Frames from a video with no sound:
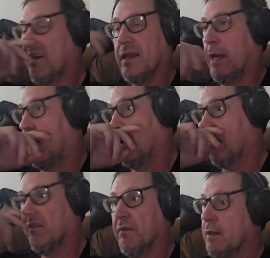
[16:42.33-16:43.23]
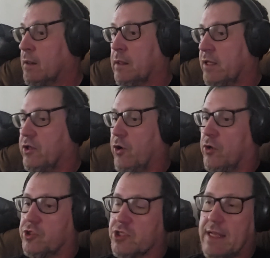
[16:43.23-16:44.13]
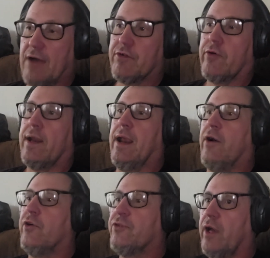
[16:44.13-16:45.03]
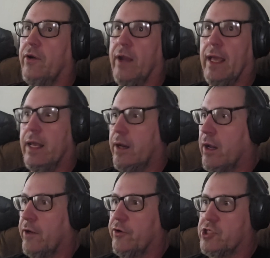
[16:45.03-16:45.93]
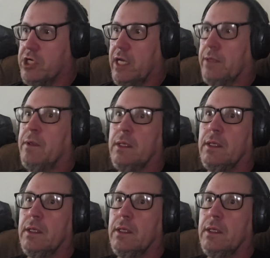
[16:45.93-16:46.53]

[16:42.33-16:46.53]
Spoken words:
you know, and you don't just have gray hairs on your head and on your chin,